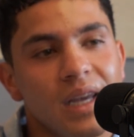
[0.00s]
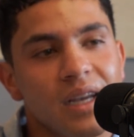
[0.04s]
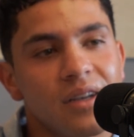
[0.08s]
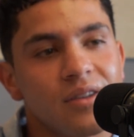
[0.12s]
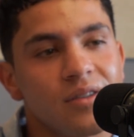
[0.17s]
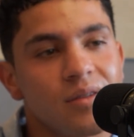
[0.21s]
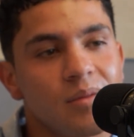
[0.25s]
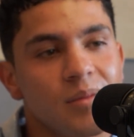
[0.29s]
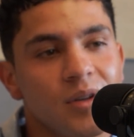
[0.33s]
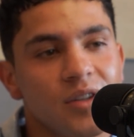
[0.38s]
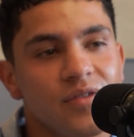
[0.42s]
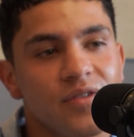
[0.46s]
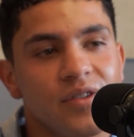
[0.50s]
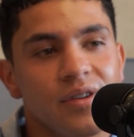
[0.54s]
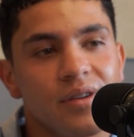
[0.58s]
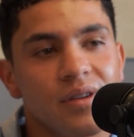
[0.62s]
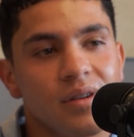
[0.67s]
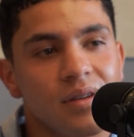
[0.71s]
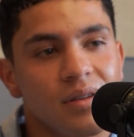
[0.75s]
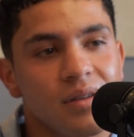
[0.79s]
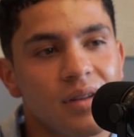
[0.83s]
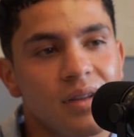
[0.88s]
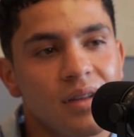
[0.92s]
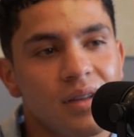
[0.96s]
Thank you so much
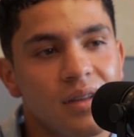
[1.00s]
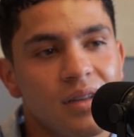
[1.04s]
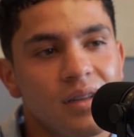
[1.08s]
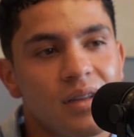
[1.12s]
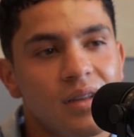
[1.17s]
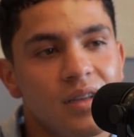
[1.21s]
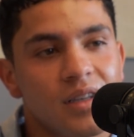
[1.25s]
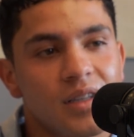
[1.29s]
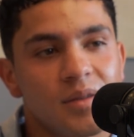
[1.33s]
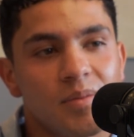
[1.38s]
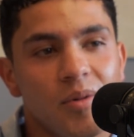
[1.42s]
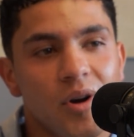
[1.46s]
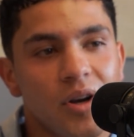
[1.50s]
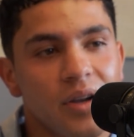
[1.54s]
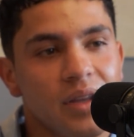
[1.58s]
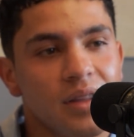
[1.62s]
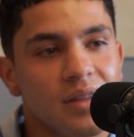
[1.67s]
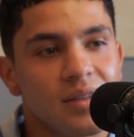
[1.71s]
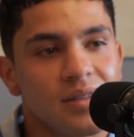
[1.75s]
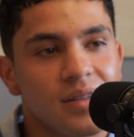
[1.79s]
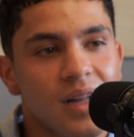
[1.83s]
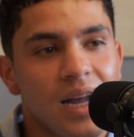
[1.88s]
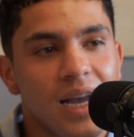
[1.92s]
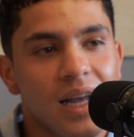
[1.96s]
for
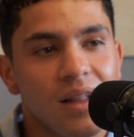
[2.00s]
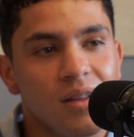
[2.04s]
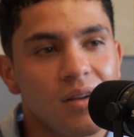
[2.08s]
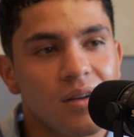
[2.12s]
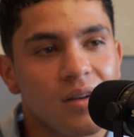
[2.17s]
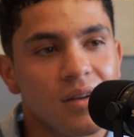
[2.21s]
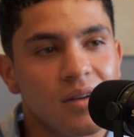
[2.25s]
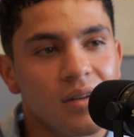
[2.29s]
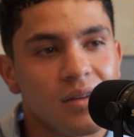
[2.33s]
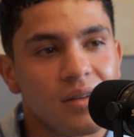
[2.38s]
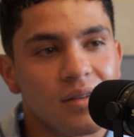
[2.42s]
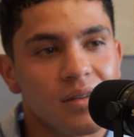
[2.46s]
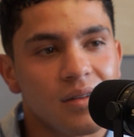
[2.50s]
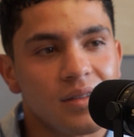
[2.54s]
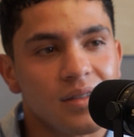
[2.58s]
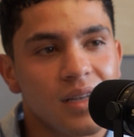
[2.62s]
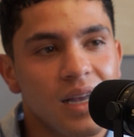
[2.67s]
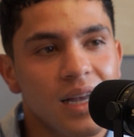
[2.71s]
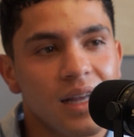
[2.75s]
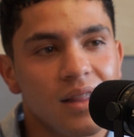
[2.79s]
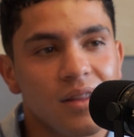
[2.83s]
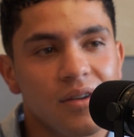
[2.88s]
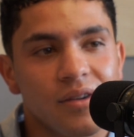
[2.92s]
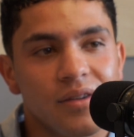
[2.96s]
sparking this dialogue, because
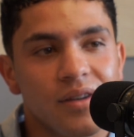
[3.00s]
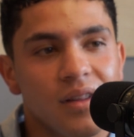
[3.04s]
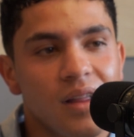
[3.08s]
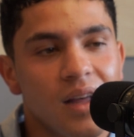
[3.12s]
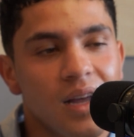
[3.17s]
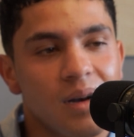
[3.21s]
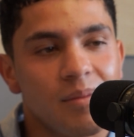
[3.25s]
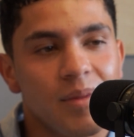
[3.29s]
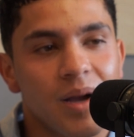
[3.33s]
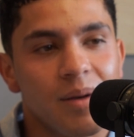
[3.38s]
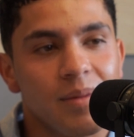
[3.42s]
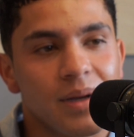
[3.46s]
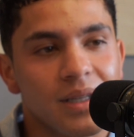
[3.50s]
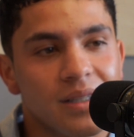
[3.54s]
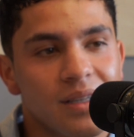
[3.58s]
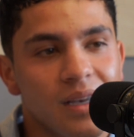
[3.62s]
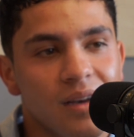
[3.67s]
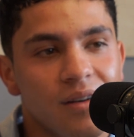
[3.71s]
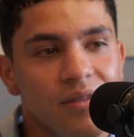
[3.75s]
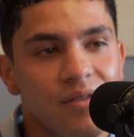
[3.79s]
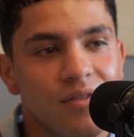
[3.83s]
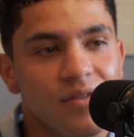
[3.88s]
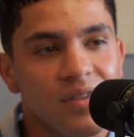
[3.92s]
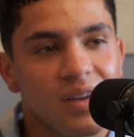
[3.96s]
I learned a lot about
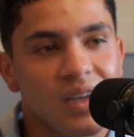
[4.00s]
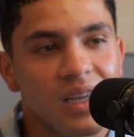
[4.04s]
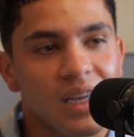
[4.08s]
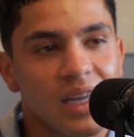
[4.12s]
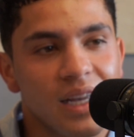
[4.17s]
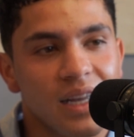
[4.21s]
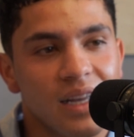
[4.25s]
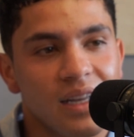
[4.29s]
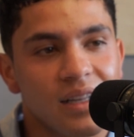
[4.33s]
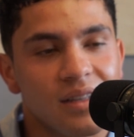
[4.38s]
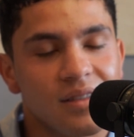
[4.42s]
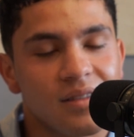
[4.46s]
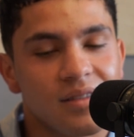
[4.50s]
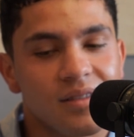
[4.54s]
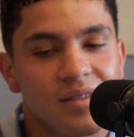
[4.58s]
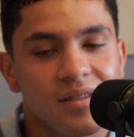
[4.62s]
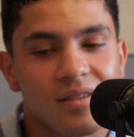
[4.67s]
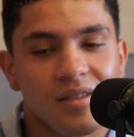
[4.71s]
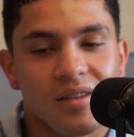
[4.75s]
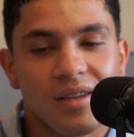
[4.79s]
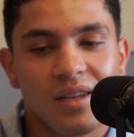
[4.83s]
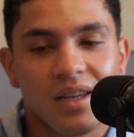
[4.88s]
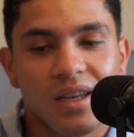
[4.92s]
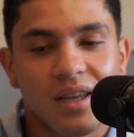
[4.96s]
myself, and
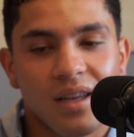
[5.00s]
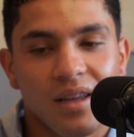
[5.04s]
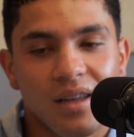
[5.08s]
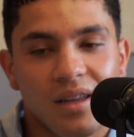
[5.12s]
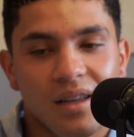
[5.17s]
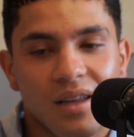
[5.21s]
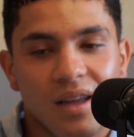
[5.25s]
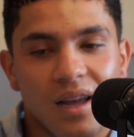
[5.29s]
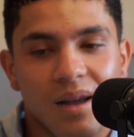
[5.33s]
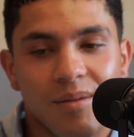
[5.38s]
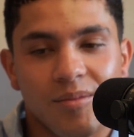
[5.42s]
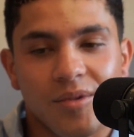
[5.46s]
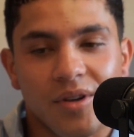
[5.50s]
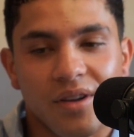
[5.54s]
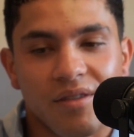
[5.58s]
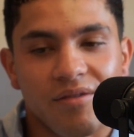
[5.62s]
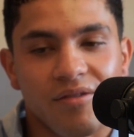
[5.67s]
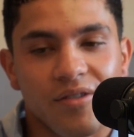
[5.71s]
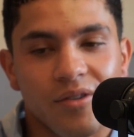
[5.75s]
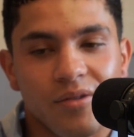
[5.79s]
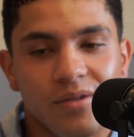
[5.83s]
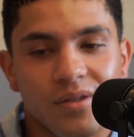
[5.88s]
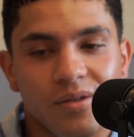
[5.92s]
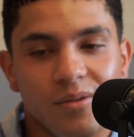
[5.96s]
I'm
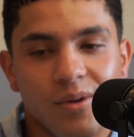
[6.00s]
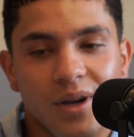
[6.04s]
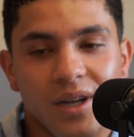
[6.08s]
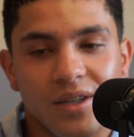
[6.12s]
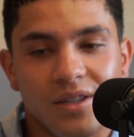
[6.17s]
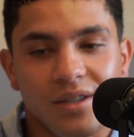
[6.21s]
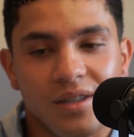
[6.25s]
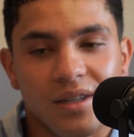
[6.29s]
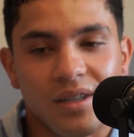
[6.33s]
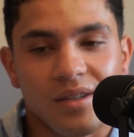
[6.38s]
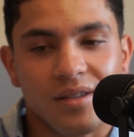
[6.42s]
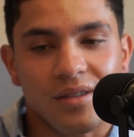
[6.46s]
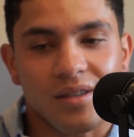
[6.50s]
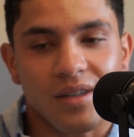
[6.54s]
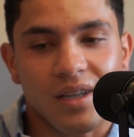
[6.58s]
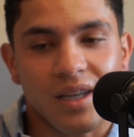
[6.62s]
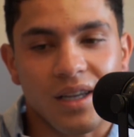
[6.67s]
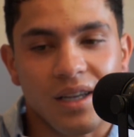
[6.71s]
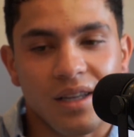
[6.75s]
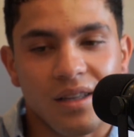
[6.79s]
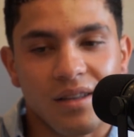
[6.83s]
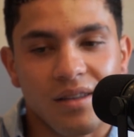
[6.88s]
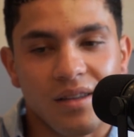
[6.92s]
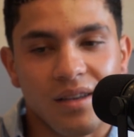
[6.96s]
looking forward to watching this
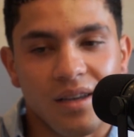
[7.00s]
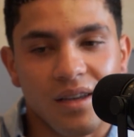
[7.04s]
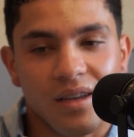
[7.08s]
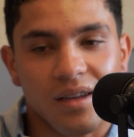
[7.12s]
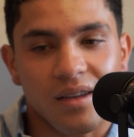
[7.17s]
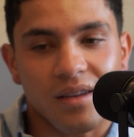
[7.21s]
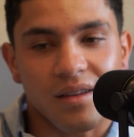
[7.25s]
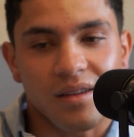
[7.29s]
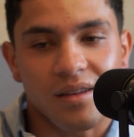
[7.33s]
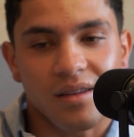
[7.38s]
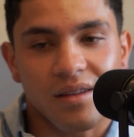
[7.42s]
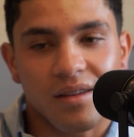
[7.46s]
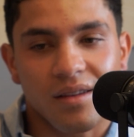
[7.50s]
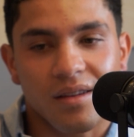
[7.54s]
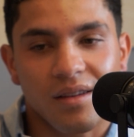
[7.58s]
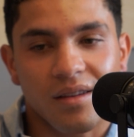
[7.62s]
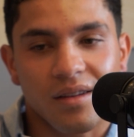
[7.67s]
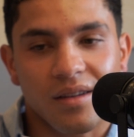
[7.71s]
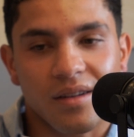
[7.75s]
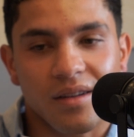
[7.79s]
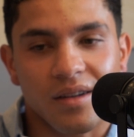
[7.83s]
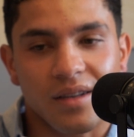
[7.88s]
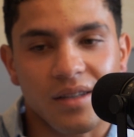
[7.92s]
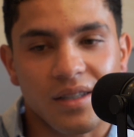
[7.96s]
and
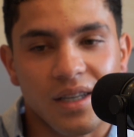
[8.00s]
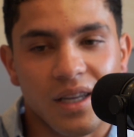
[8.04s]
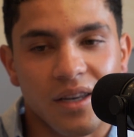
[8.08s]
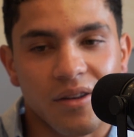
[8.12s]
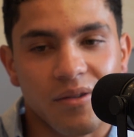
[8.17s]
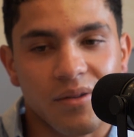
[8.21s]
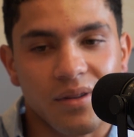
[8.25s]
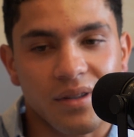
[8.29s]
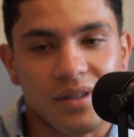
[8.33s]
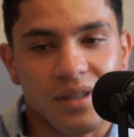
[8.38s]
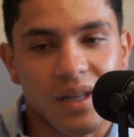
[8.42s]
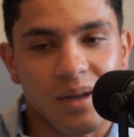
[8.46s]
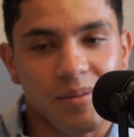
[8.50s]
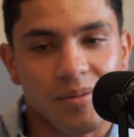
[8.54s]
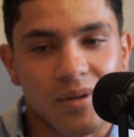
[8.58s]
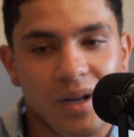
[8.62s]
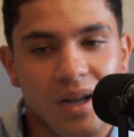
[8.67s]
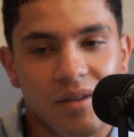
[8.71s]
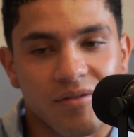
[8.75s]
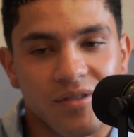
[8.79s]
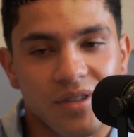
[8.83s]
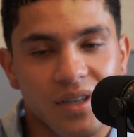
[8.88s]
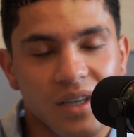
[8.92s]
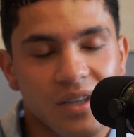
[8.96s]
continue this type of
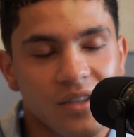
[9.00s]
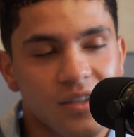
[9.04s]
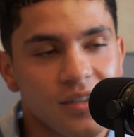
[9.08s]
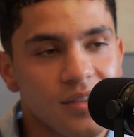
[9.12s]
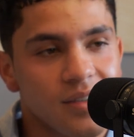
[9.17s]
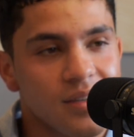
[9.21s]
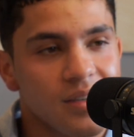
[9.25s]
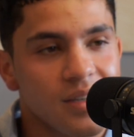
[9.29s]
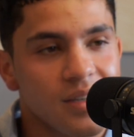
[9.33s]
conversations.